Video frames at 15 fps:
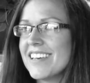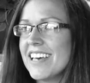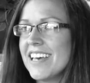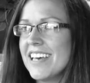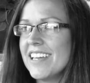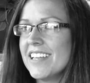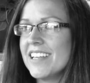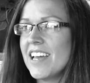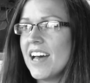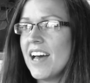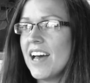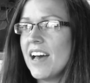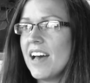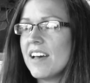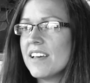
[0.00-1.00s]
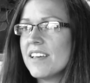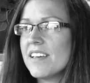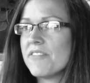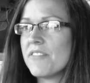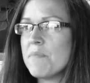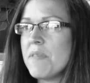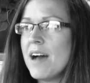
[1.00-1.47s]
And
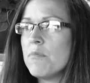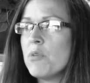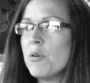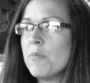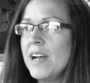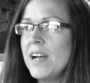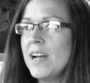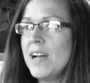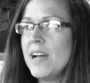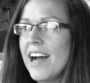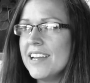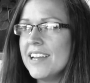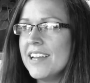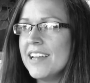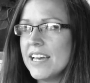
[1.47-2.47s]
from that moment on,